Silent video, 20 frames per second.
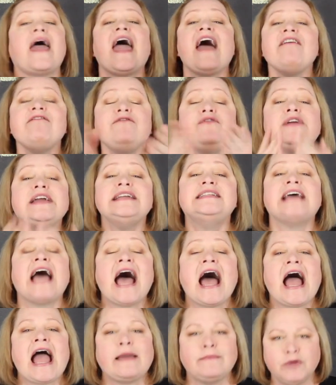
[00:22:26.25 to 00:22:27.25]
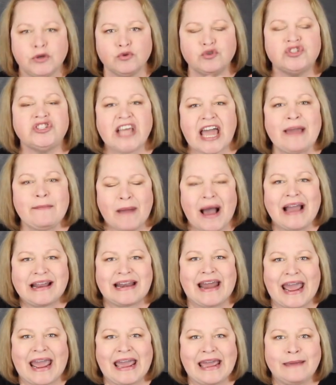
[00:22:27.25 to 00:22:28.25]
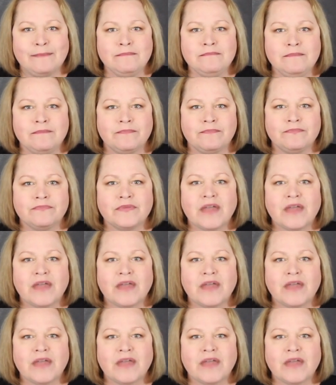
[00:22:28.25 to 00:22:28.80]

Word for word: Every time you say my name,